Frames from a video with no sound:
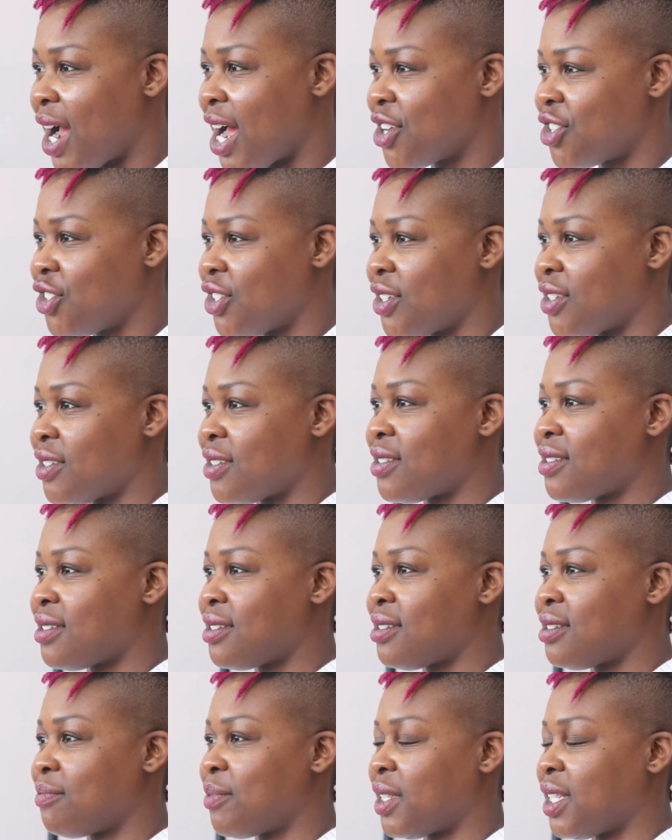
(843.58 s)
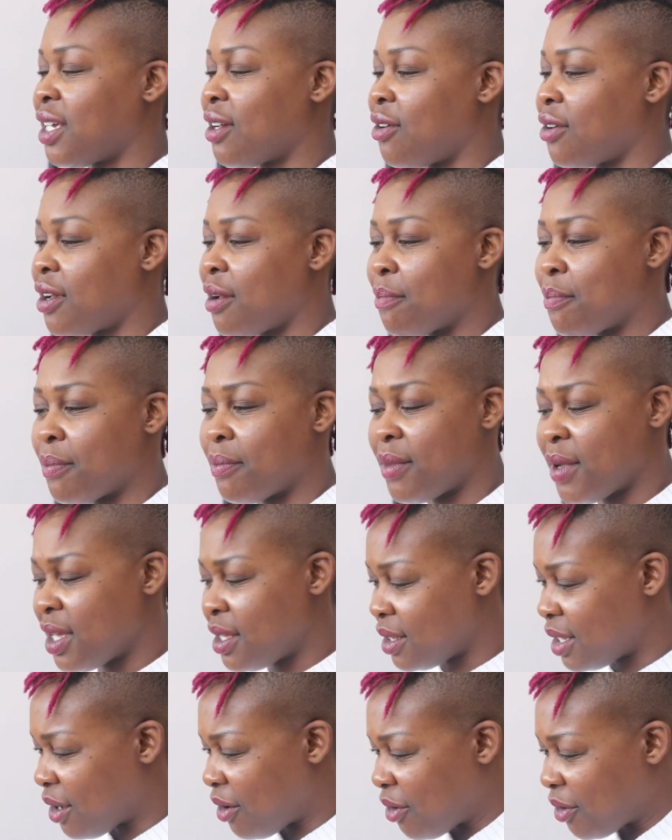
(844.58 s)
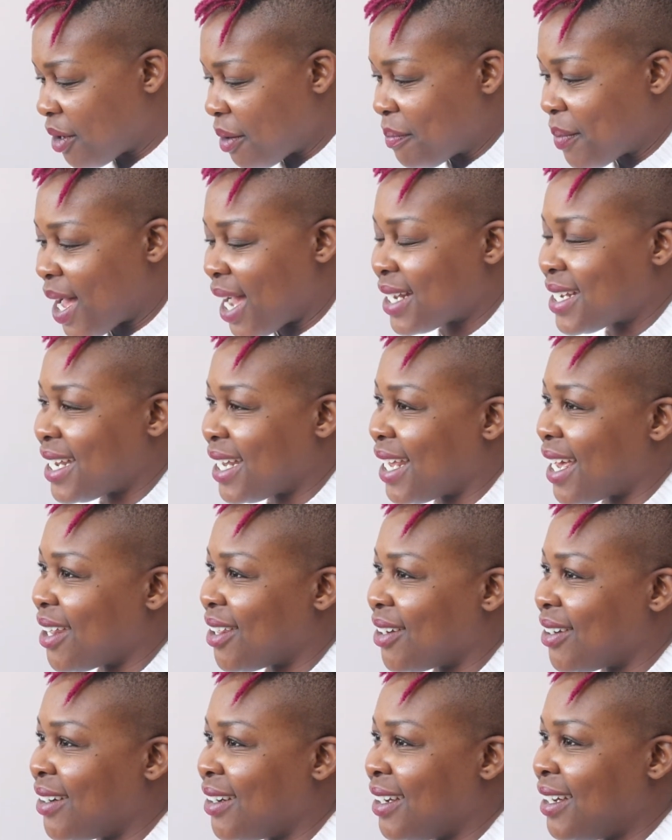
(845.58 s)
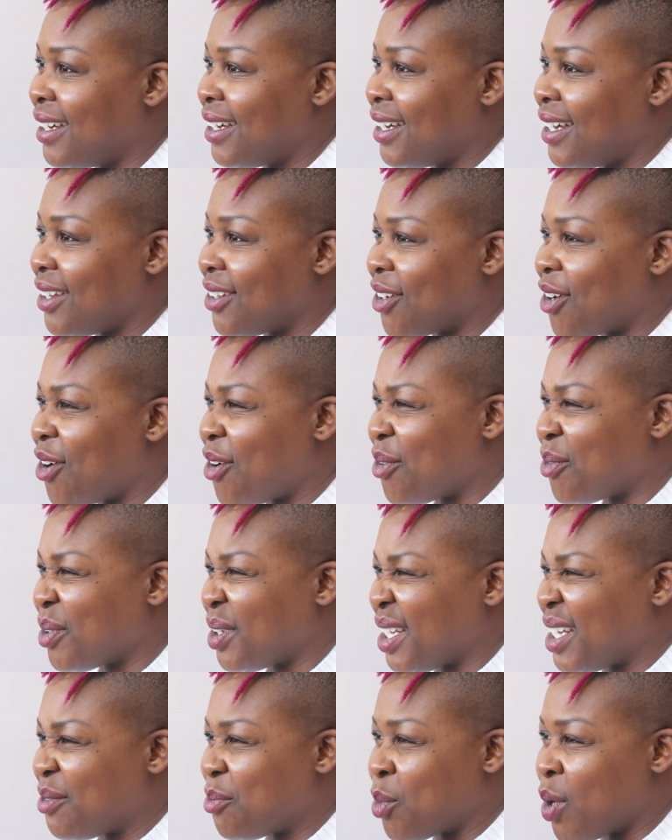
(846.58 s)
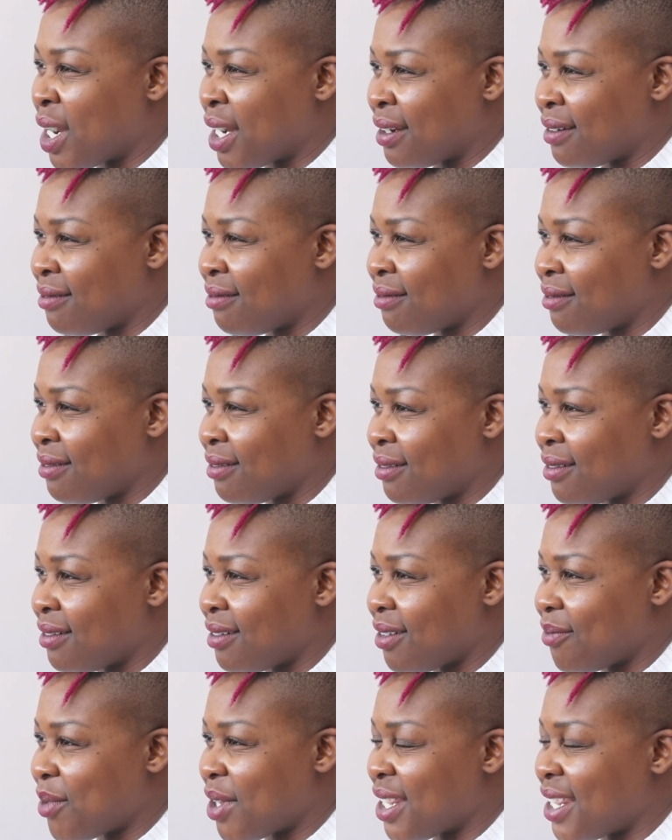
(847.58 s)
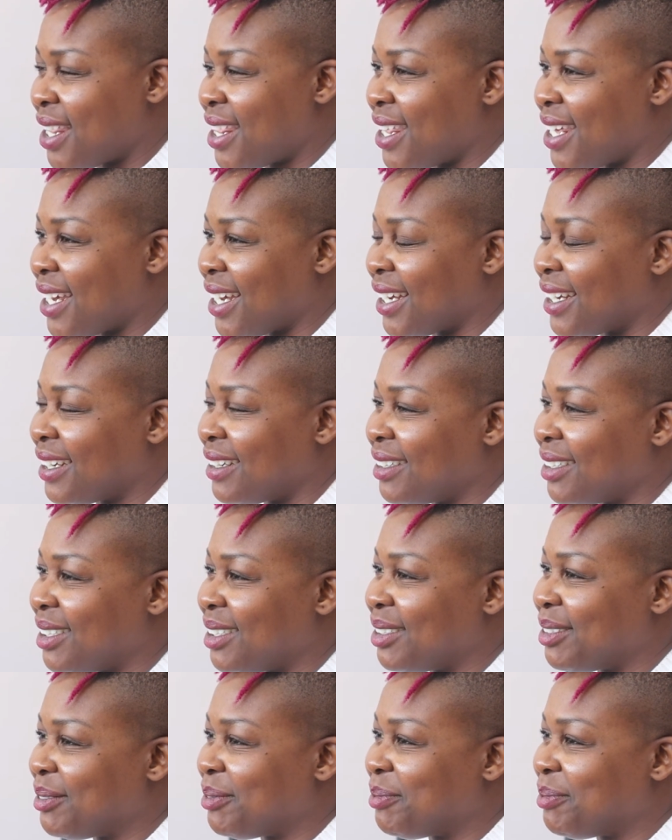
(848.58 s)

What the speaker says: crashes, but they all come back together, and they're all really one thing.